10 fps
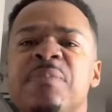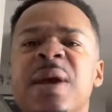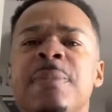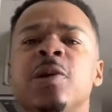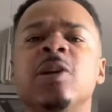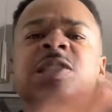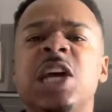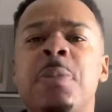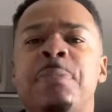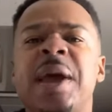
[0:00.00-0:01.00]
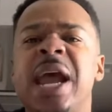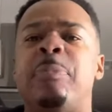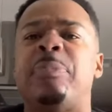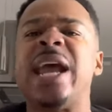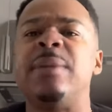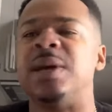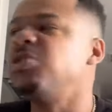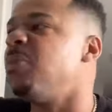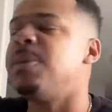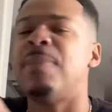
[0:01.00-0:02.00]
People gonna still be paying payments. You
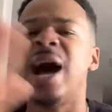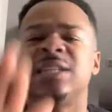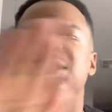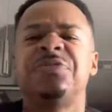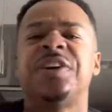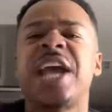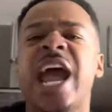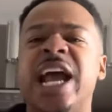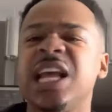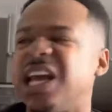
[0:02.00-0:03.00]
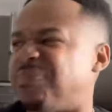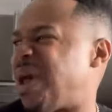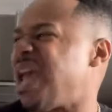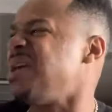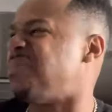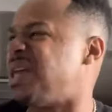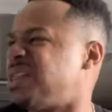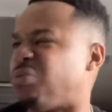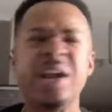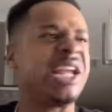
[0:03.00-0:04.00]
gonna be buying shit for cash, Like
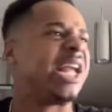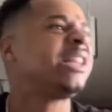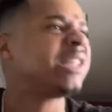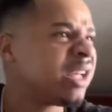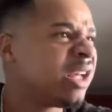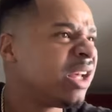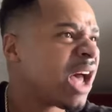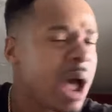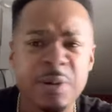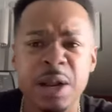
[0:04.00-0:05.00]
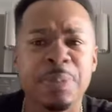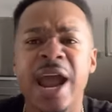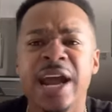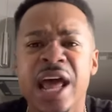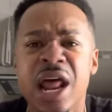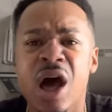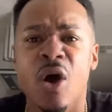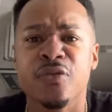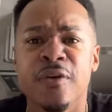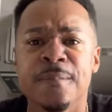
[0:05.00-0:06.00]
payments, rent. I already paid that
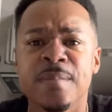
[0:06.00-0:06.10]
off.